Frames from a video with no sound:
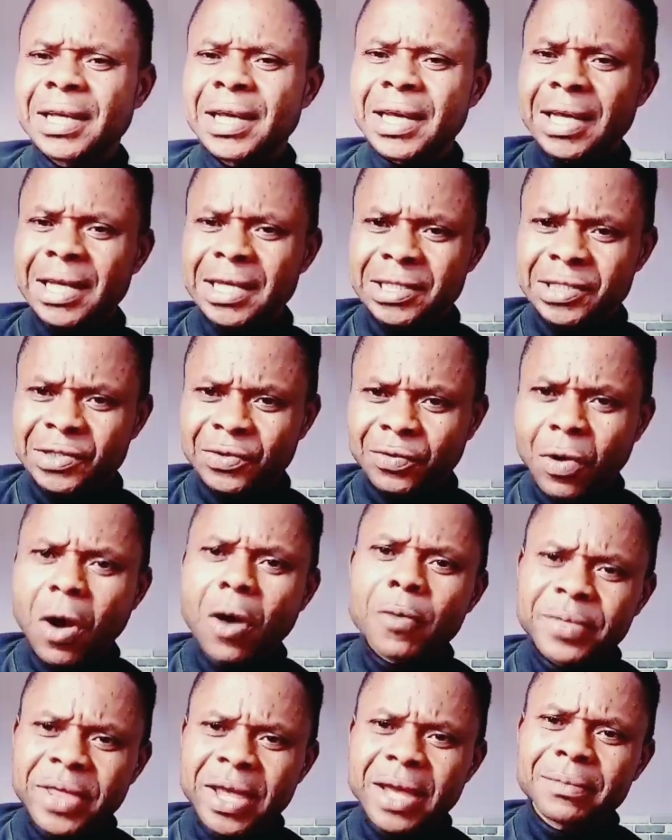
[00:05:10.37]
is
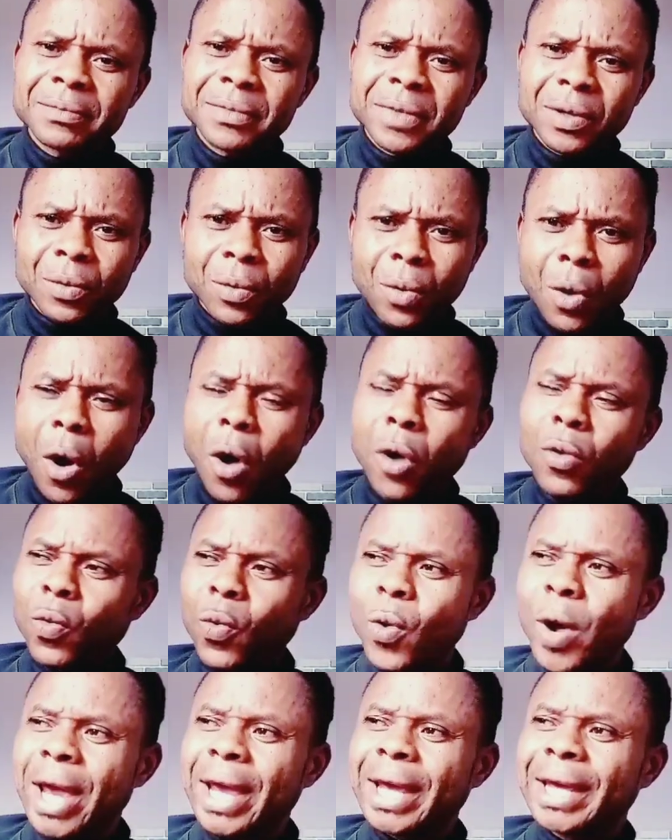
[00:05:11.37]
rubbed them the wrong
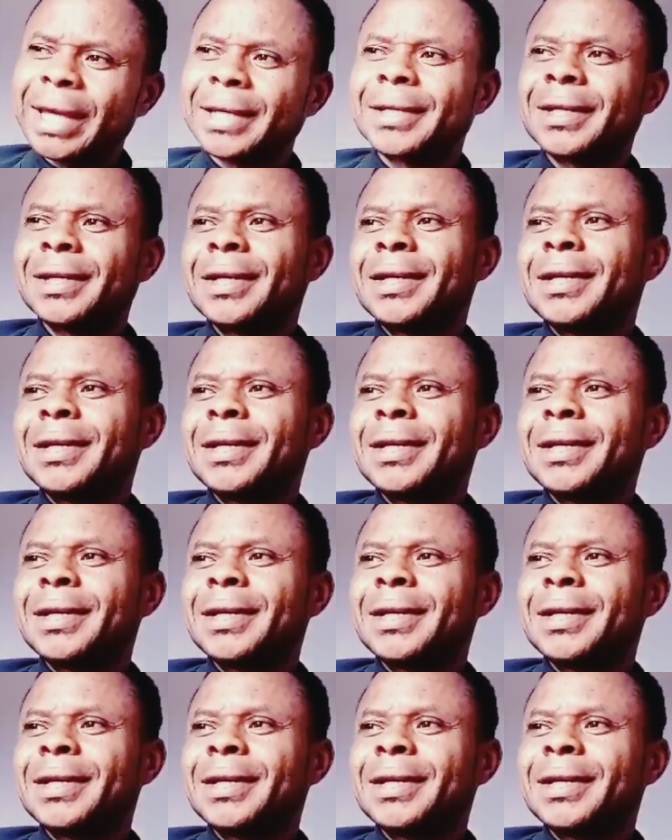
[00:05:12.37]
way.